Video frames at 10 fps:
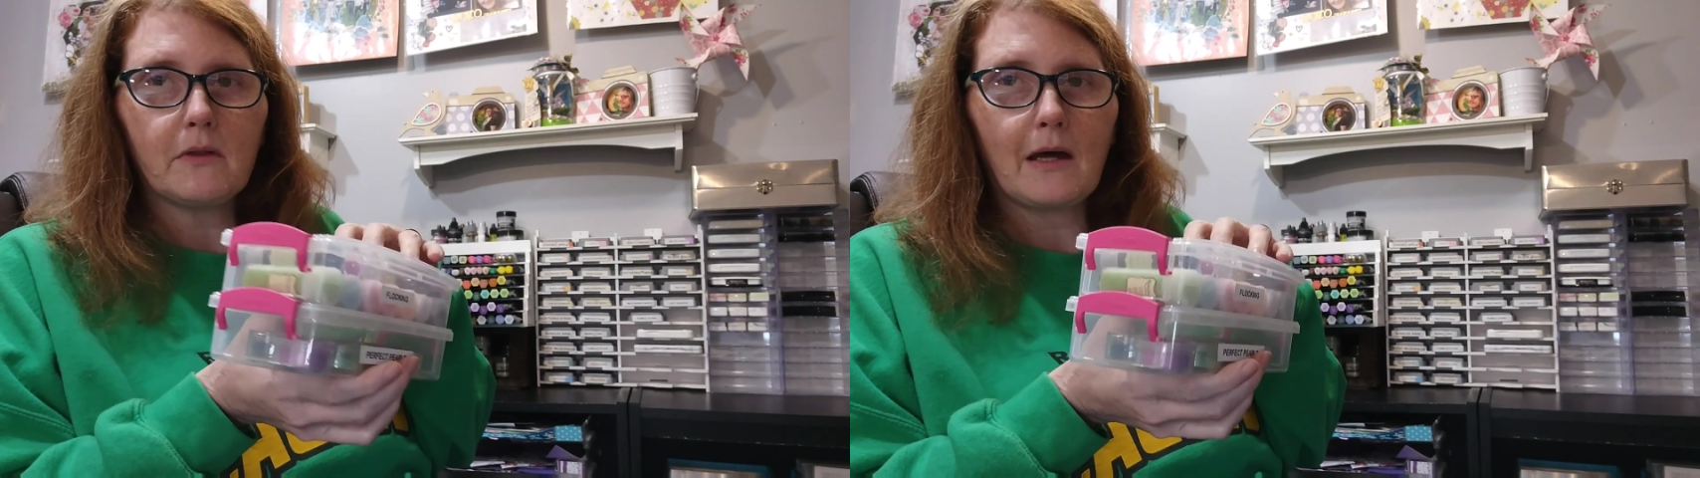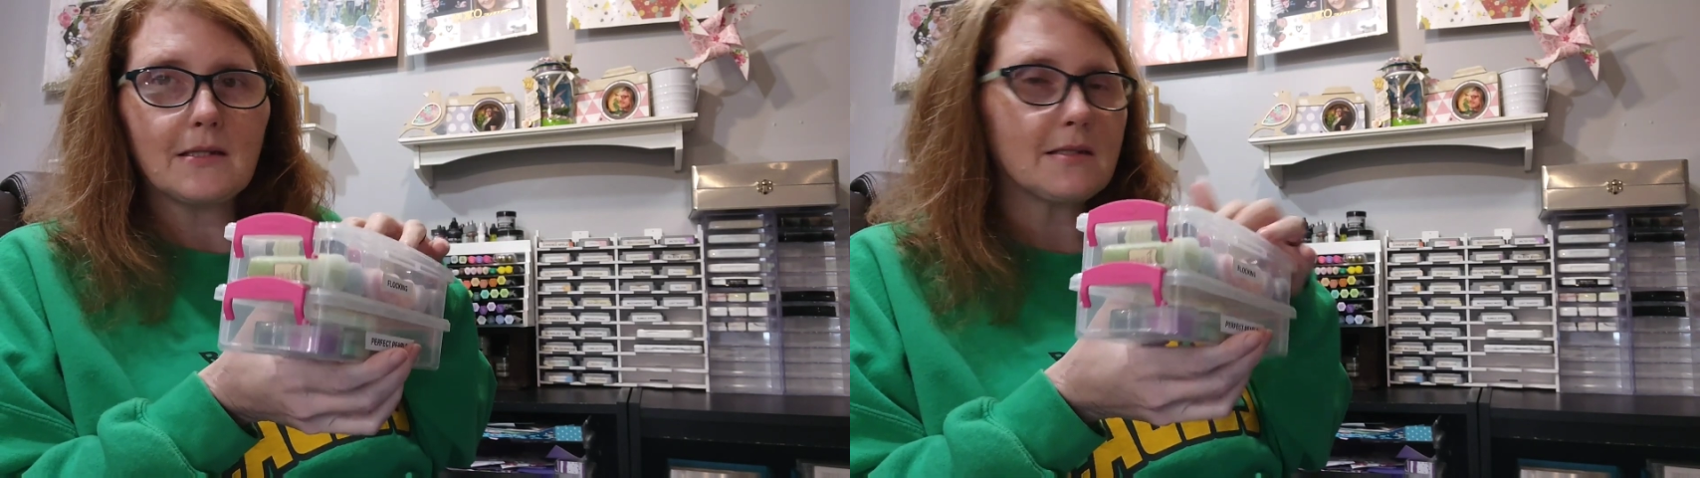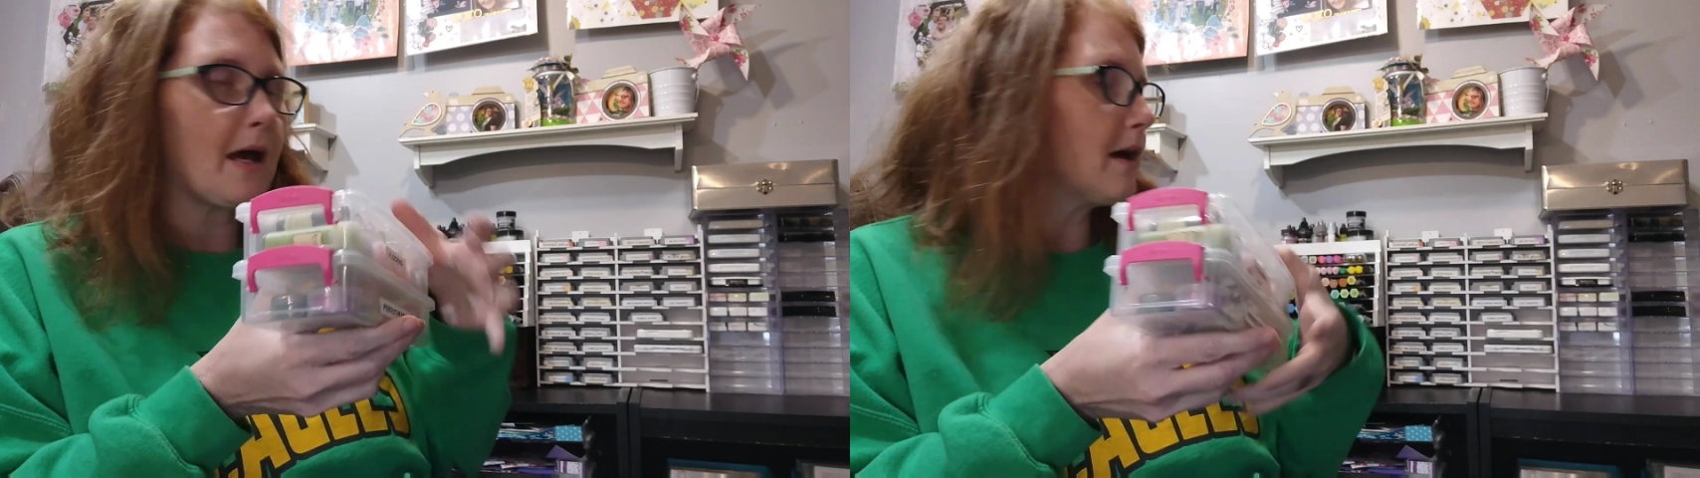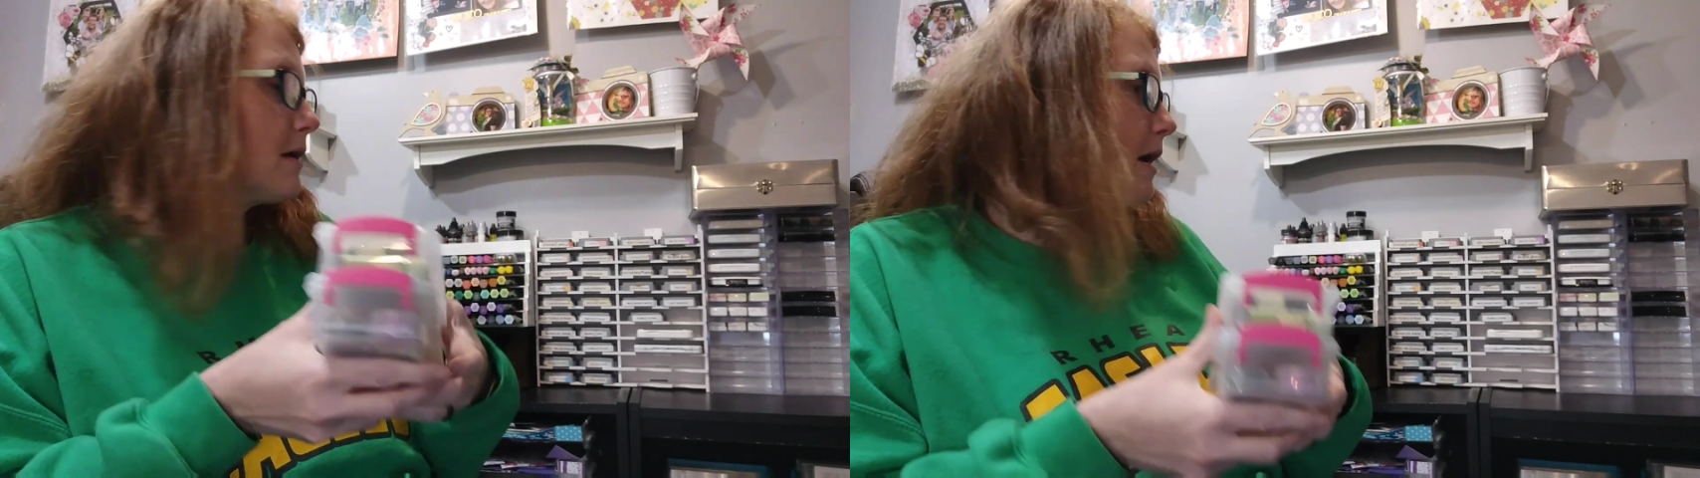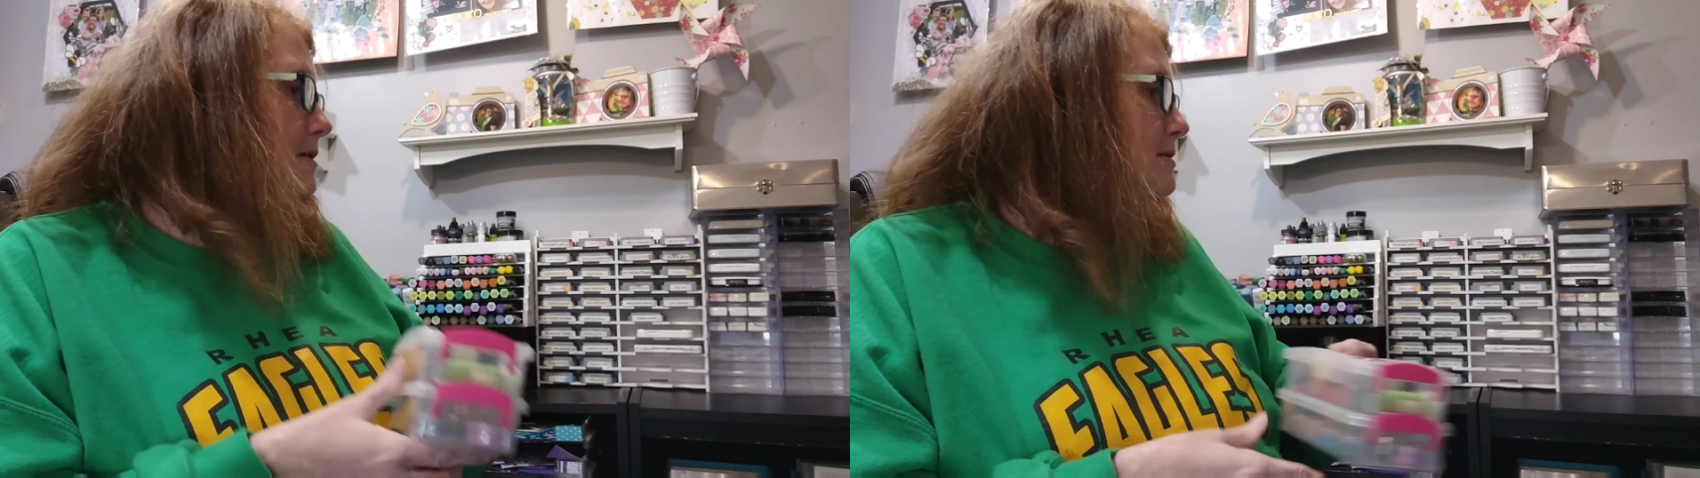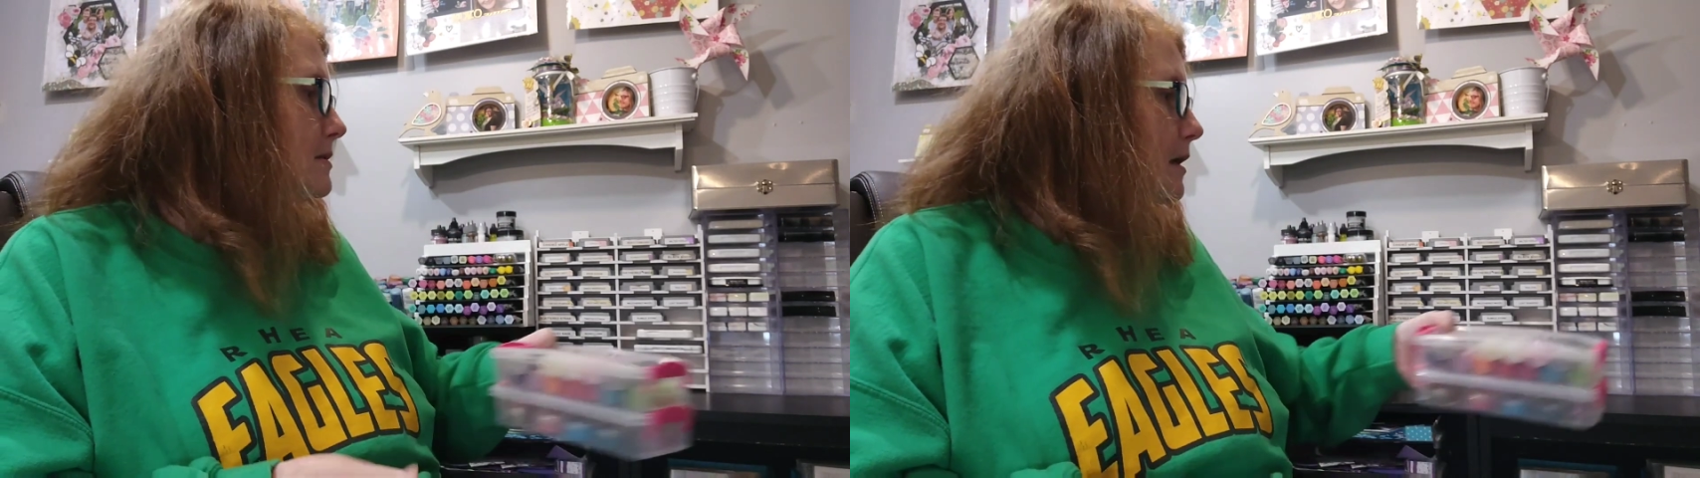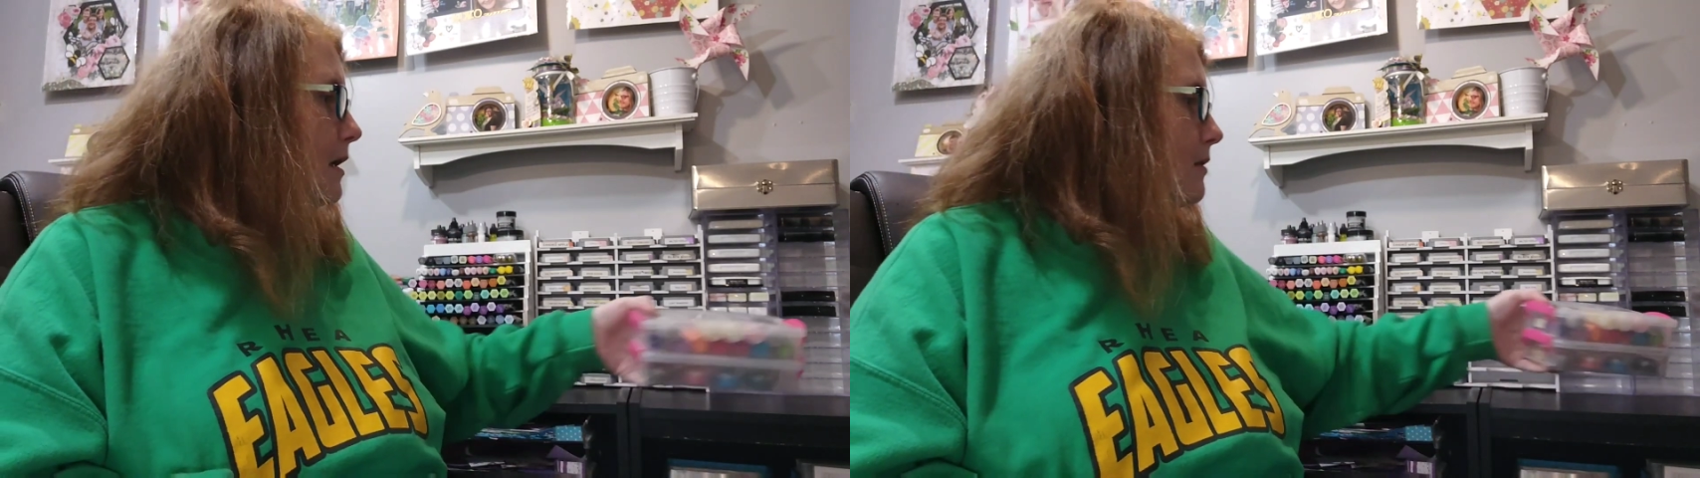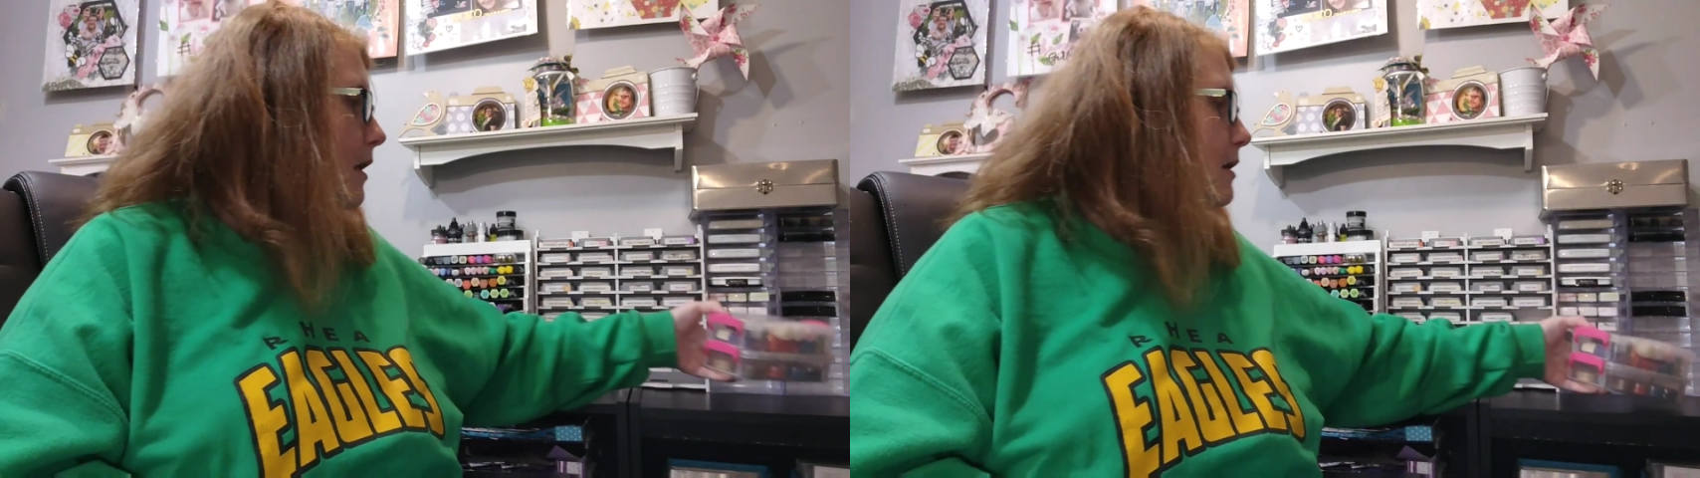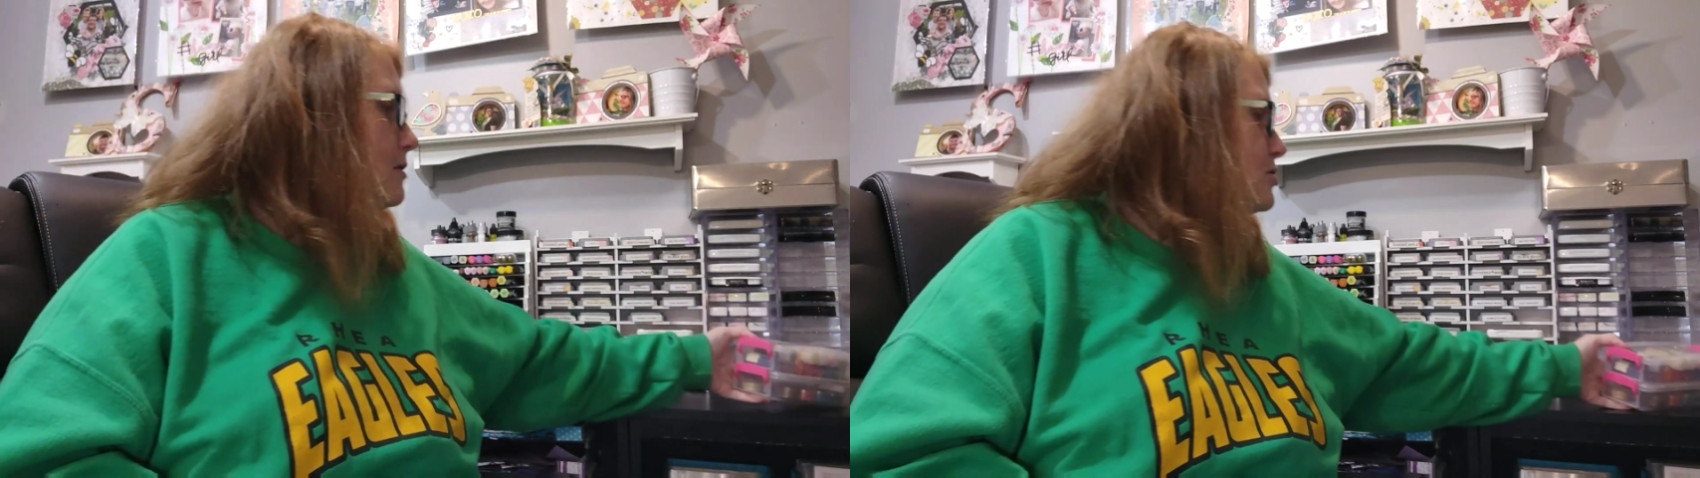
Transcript: they stack nicely and they